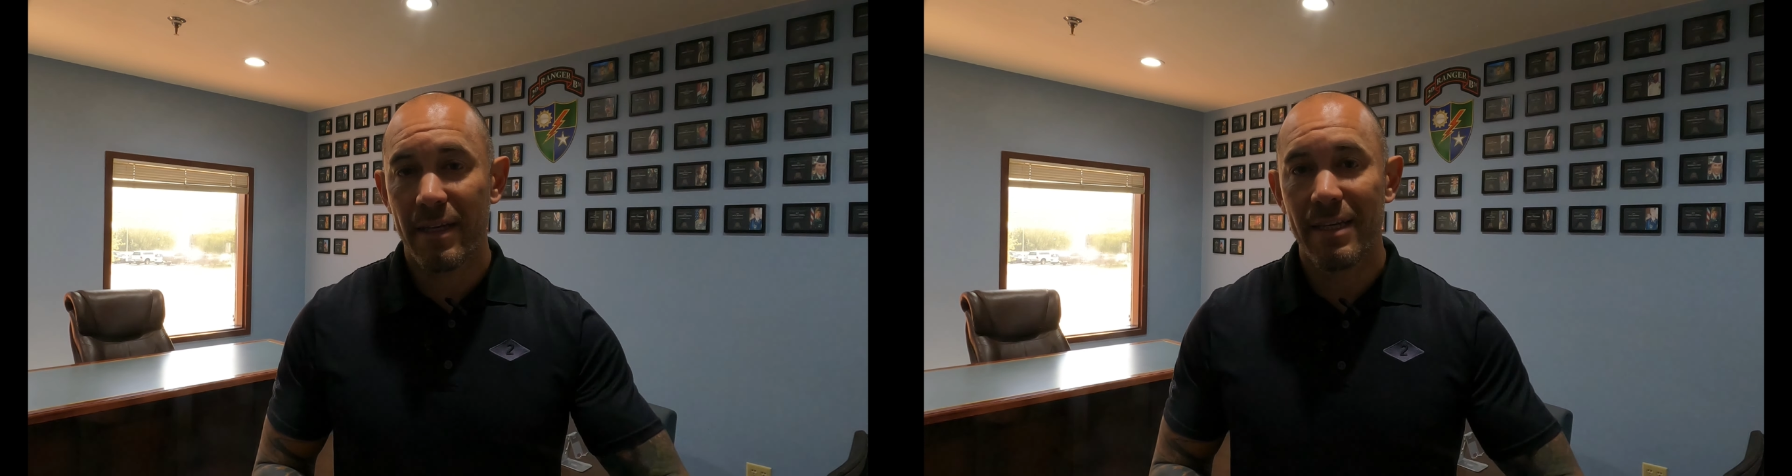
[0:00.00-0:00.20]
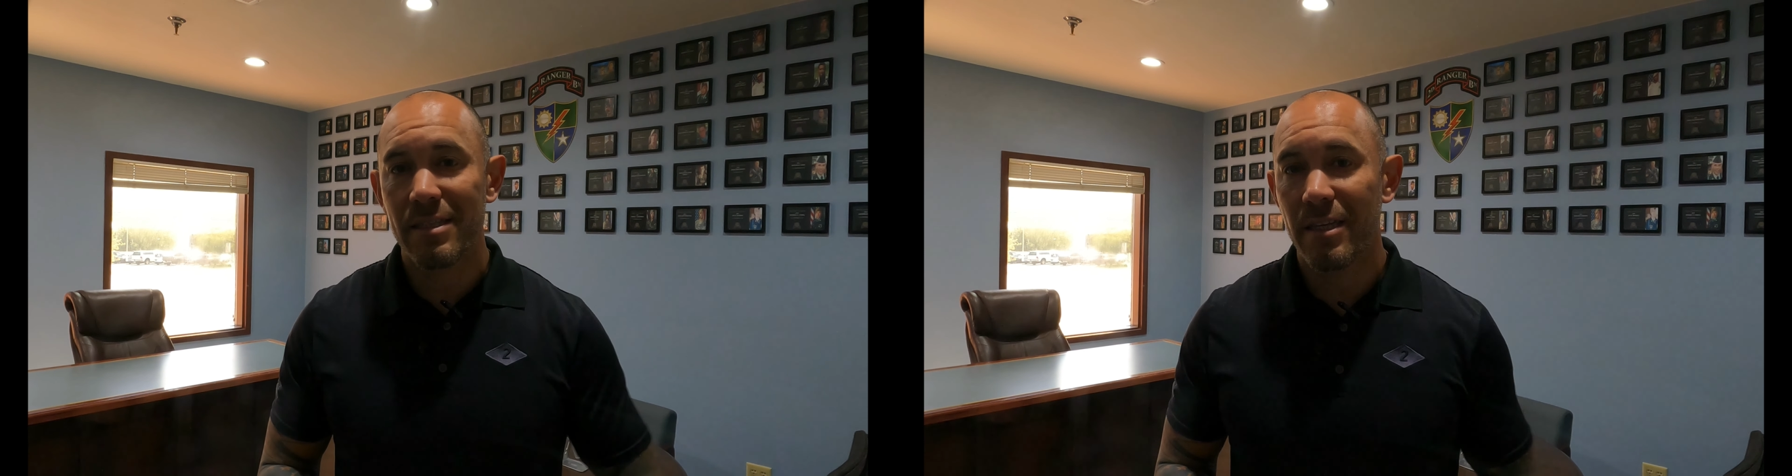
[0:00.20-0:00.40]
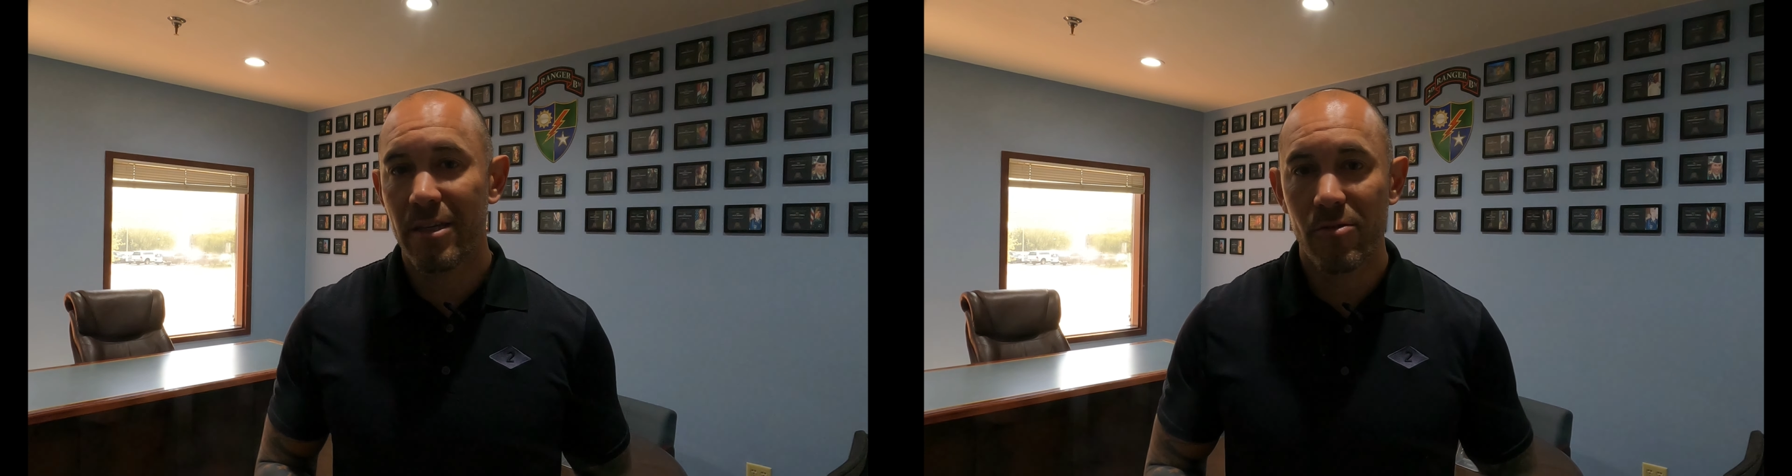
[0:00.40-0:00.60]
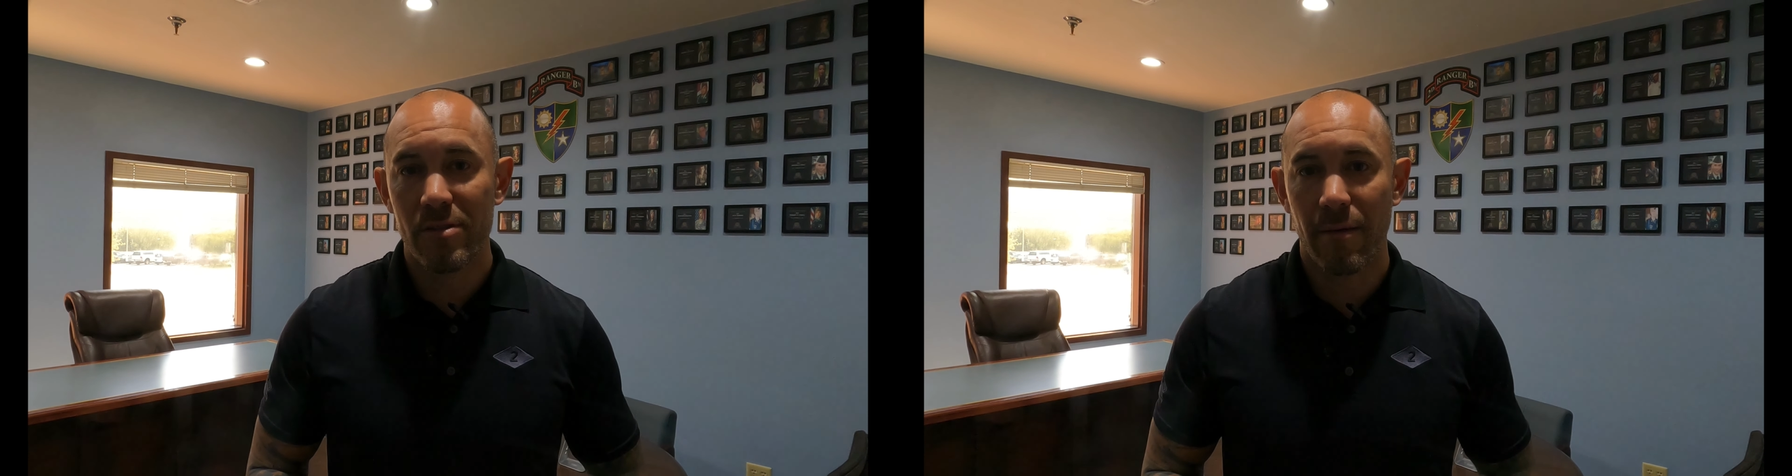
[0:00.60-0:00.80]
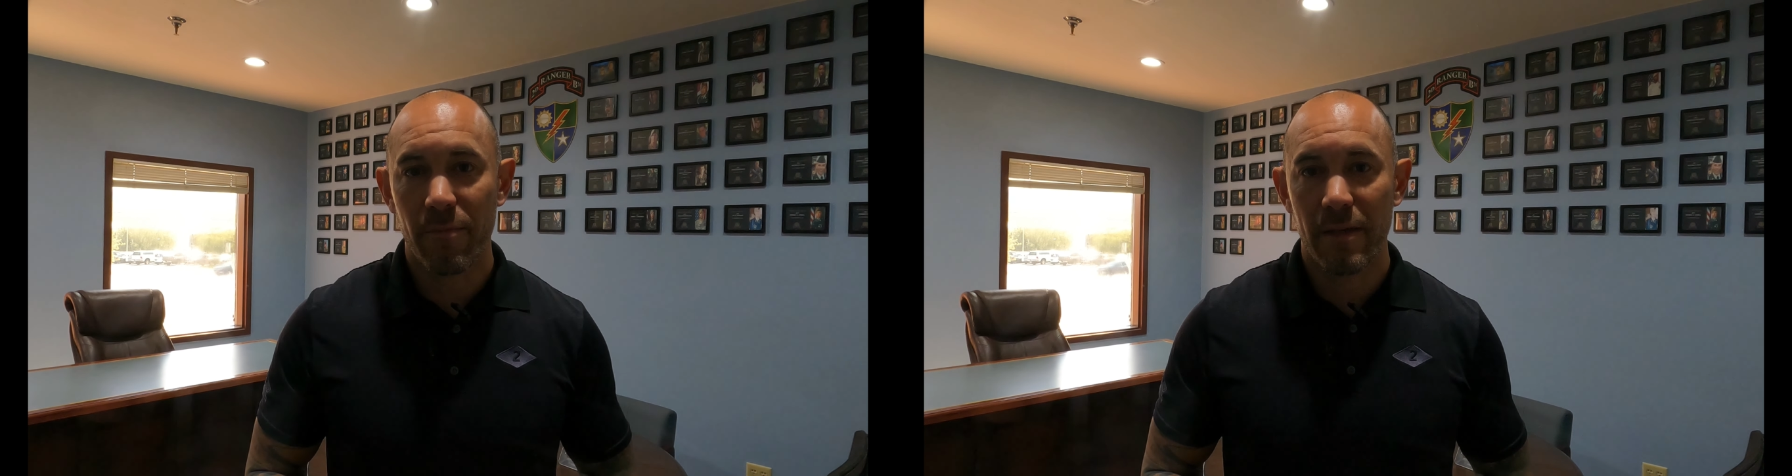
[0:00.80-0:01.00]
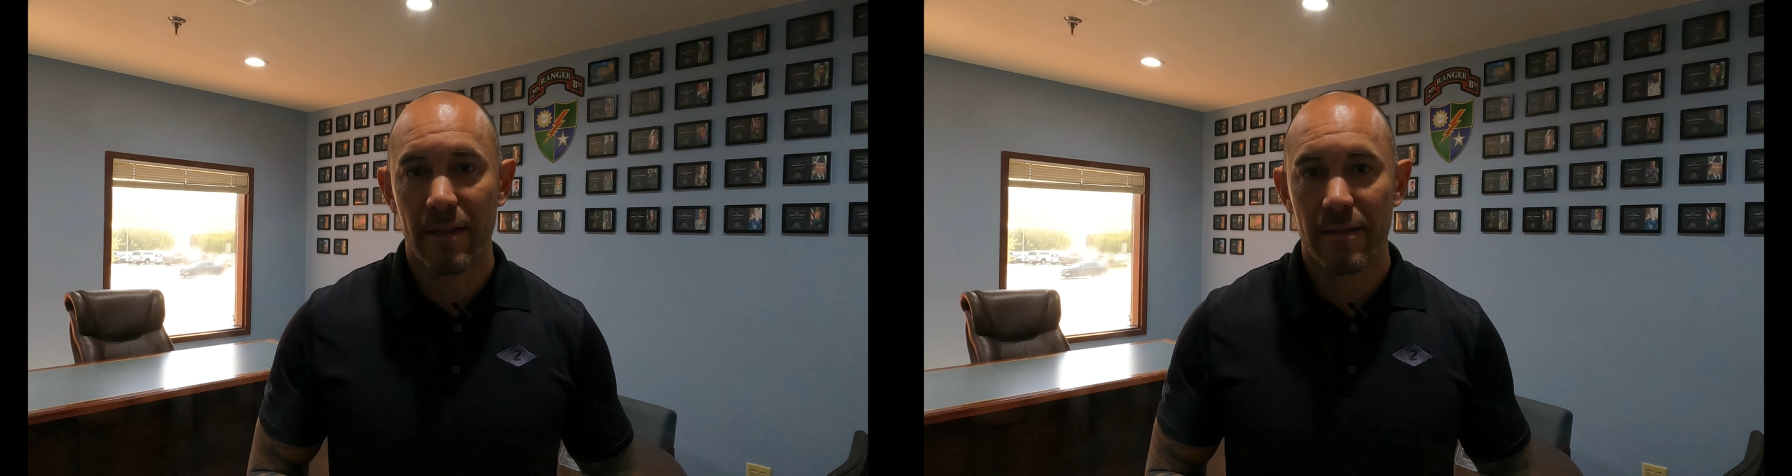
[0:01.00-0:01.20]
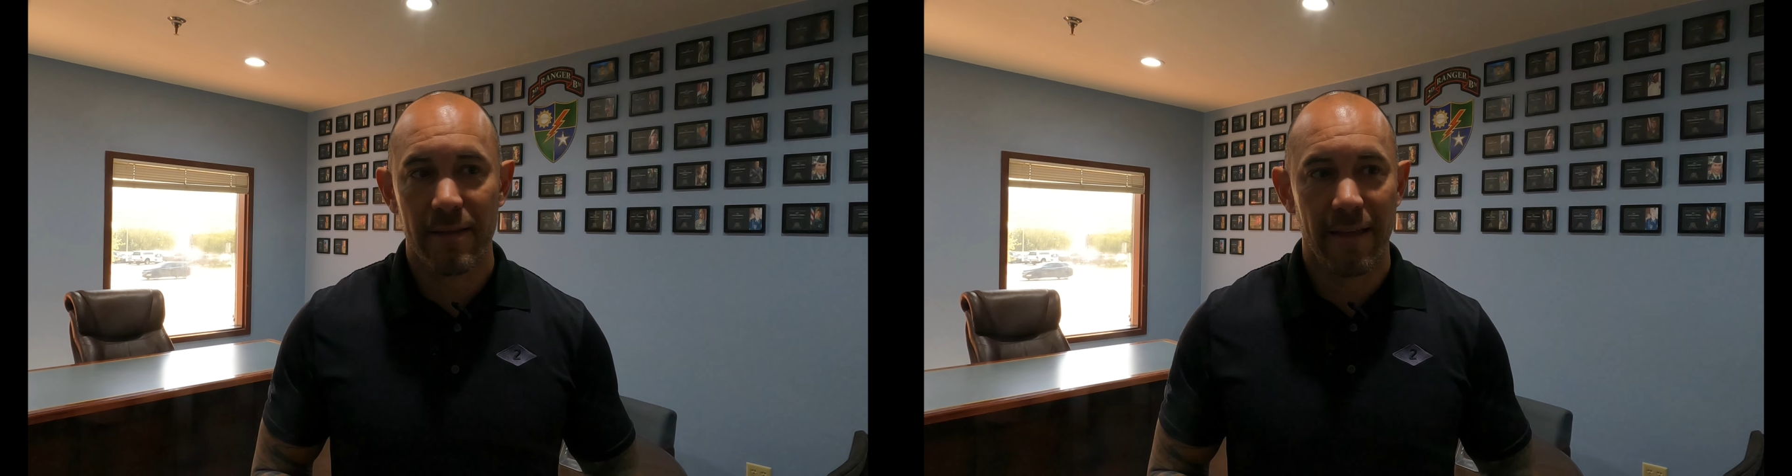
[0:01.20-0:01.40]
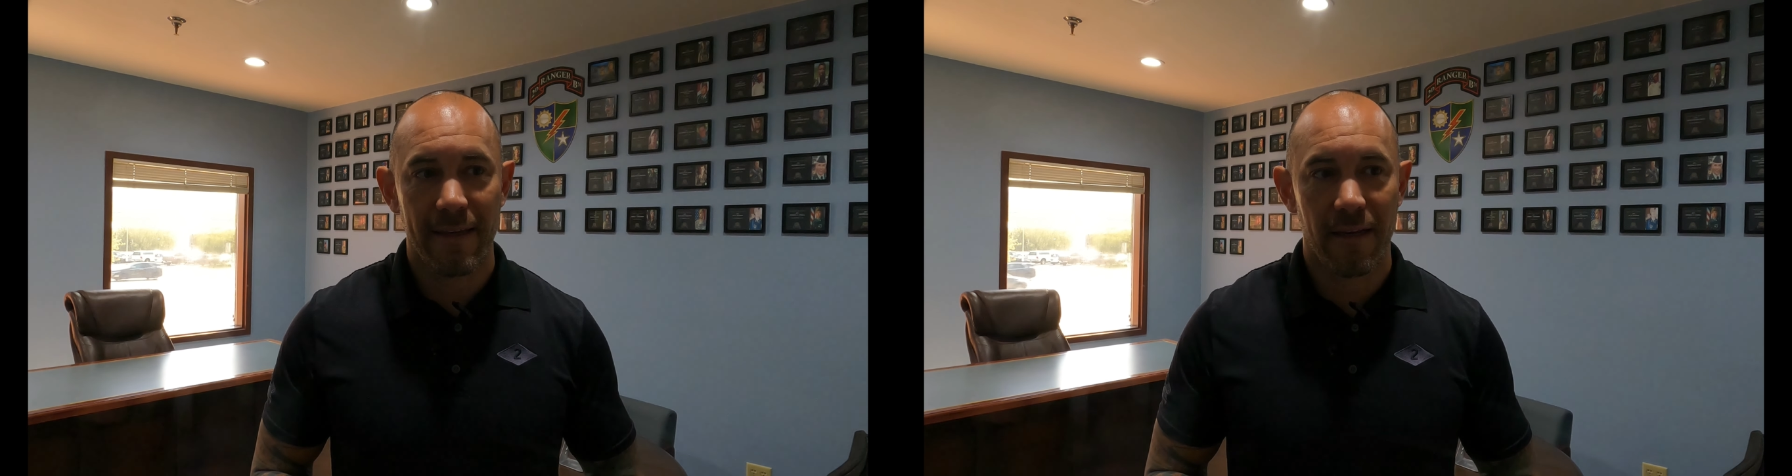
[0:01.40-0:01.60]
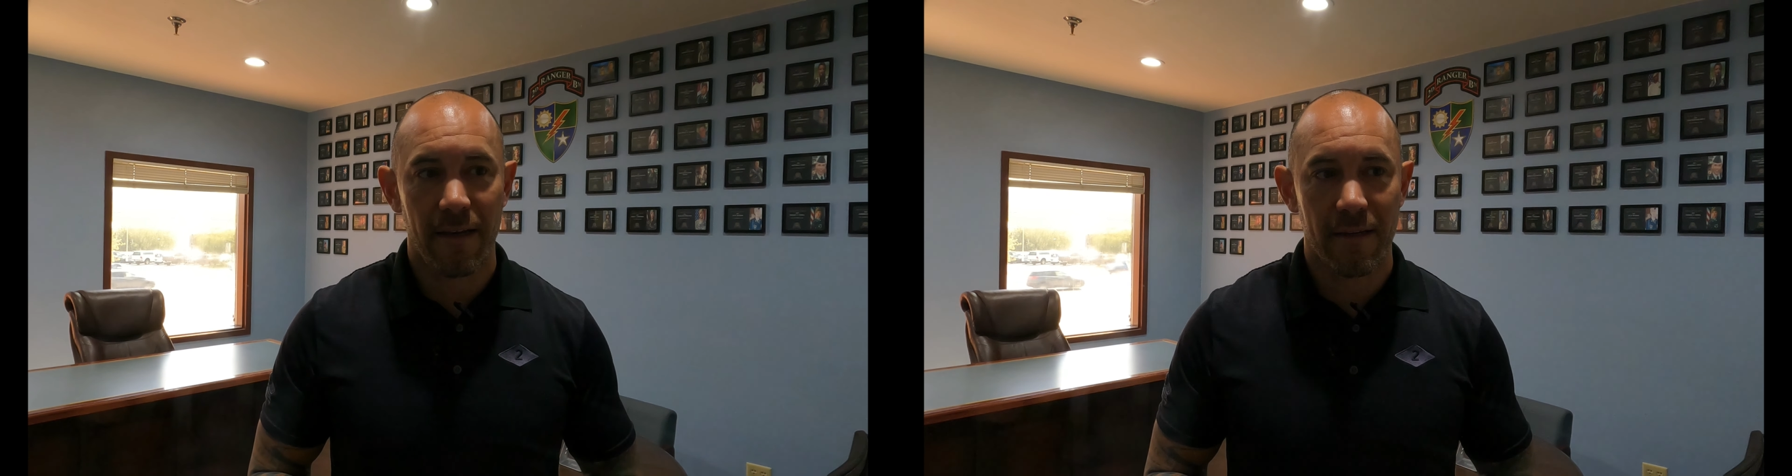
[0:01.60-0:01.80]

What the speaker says: easily use something like